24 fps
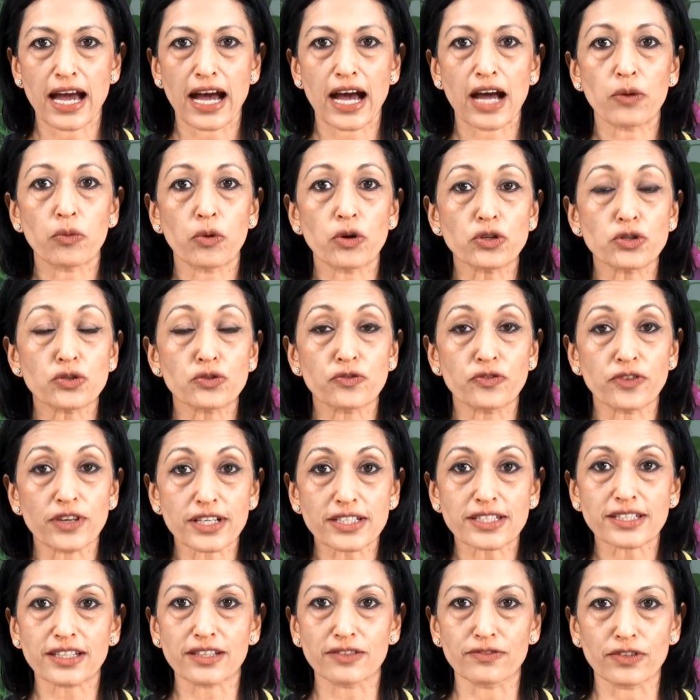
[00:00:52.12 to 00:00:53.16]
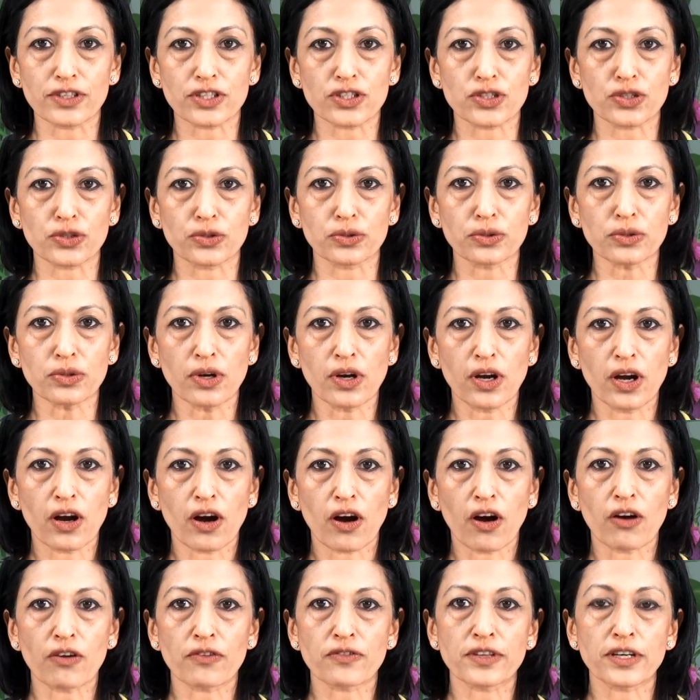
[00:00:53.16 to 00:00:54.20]
I want to first convince you
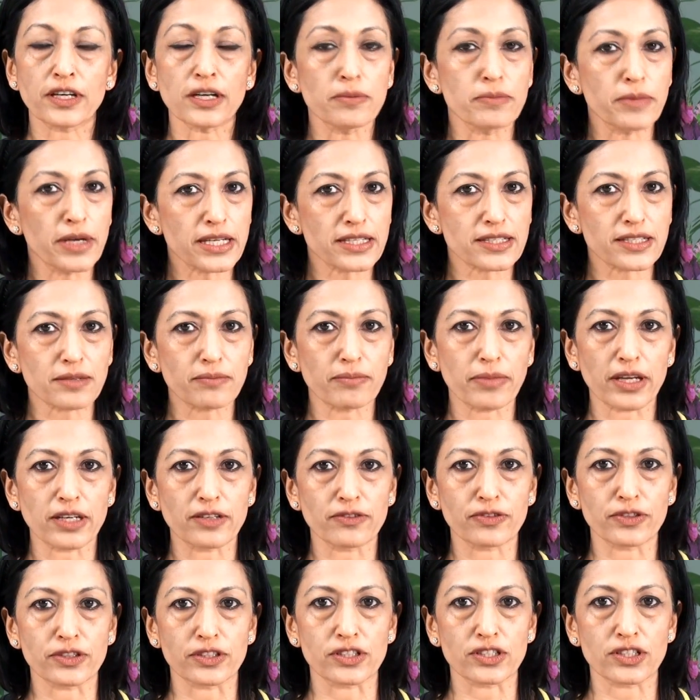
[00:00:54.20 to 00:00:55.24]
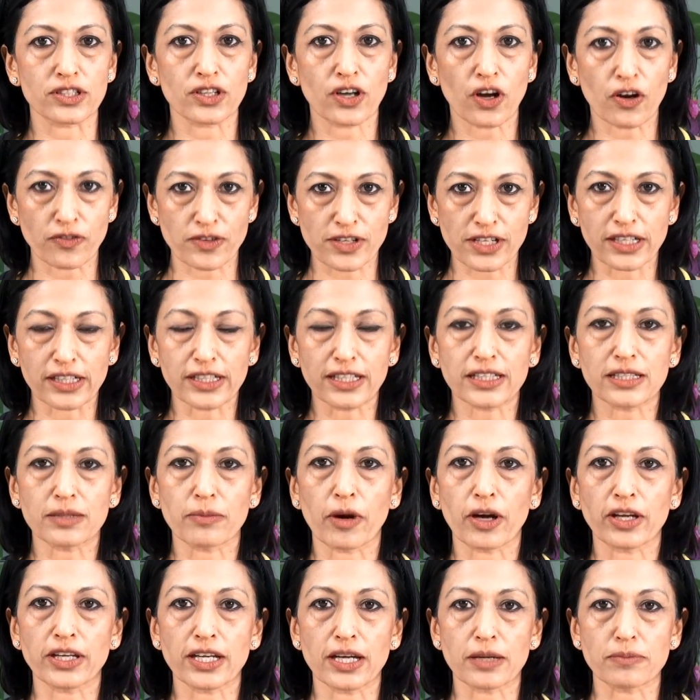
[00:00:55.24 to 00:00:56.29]
of the amazing benefits of turning the
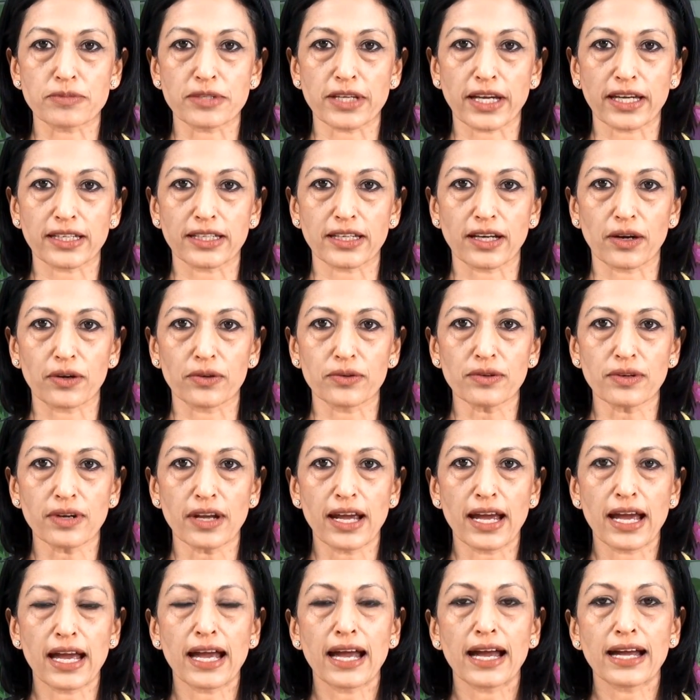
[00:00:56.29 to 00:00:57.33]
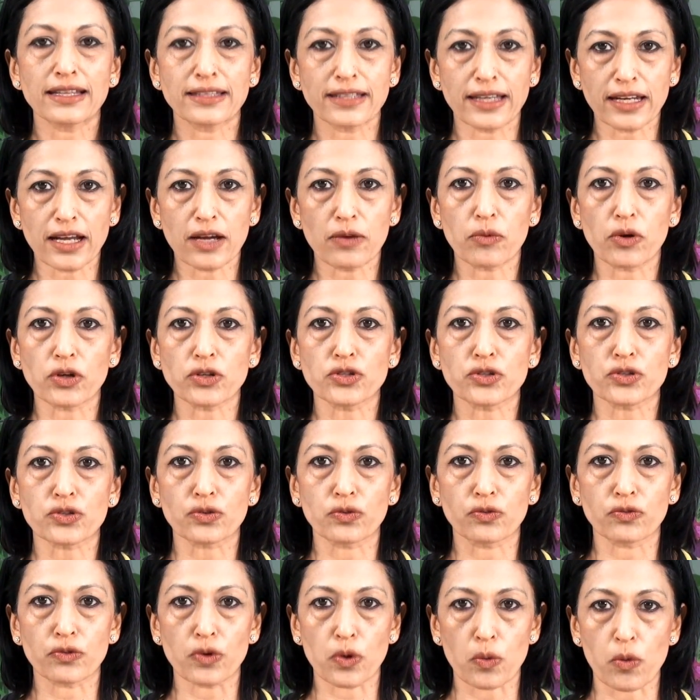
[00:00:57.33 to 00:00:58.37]
body upside down, and then I want you to
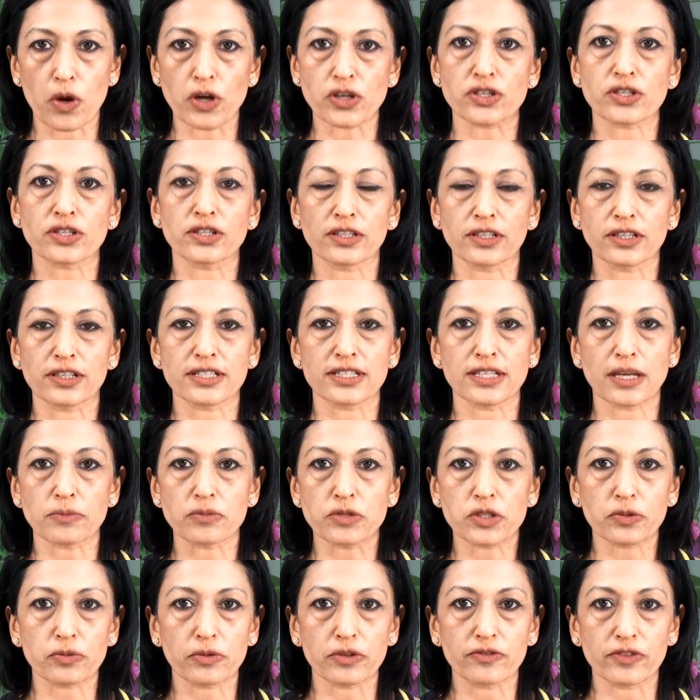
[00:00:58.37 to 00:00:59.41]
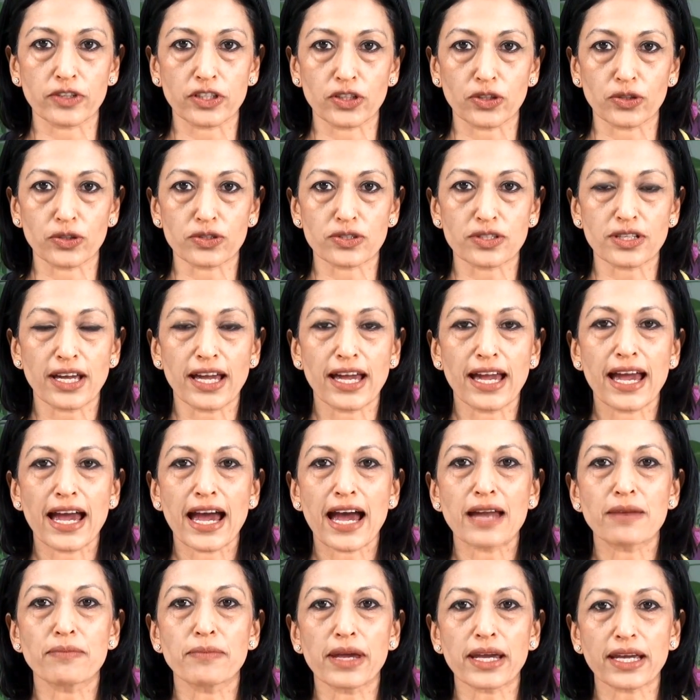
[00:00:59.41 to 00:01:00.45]
watch the subsequent videos
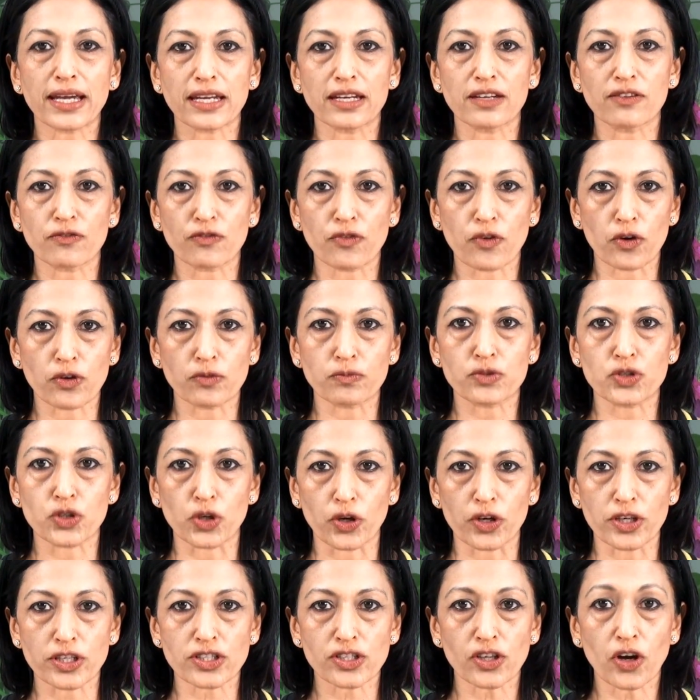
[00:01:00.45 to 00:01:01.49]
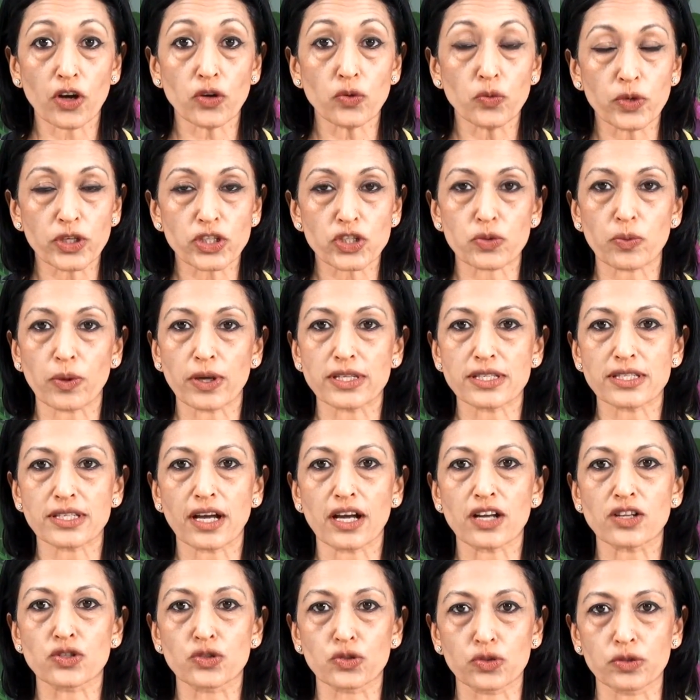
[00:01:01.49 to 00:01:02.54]
and make an informed choice on which ones
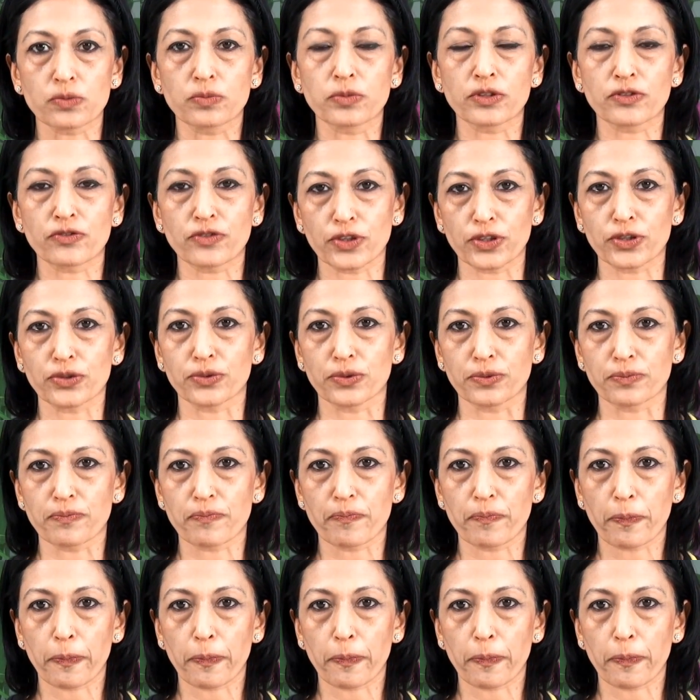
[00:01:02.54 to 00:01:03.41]
are suitable for you.